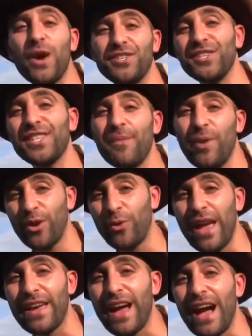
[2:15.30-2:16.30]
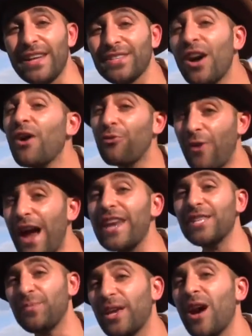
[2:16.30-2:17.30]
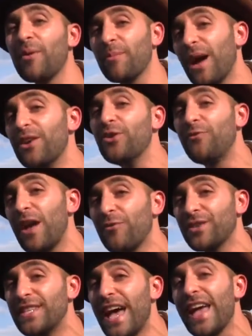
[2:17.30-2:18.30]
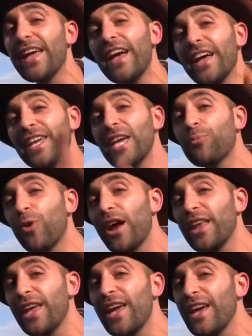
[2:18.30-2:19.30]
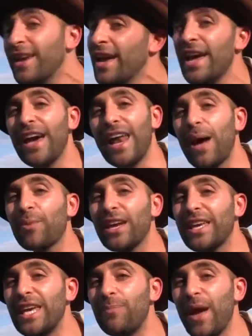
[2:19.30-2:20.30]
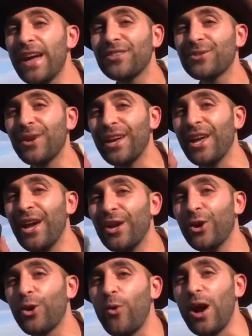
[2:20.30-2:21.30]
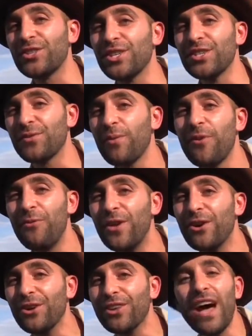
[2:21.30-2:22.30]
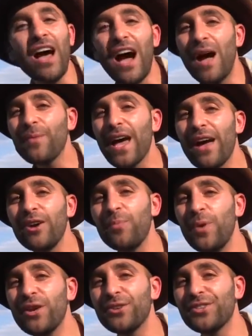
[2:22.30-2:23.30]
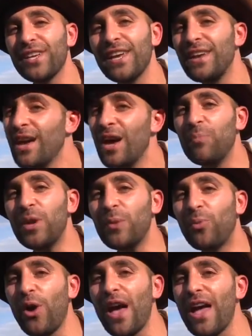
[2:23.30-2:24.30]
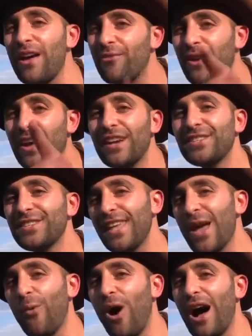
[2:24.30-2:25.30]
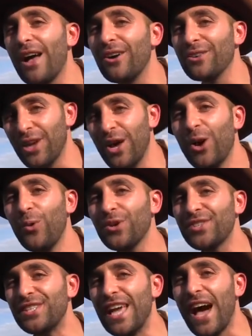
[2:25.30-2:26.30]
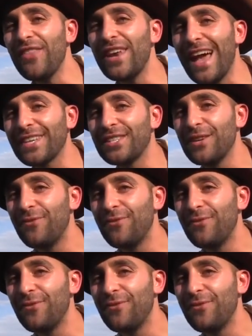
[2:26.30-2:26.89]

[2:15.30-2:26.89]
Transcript: questions have been great, guys. Friday's becoming my new favorite day. Keep writing in, and I'm going to keep answering your questions from the field. I'm Coyote Peterson. Be brave, stay wild. We'll see you on the next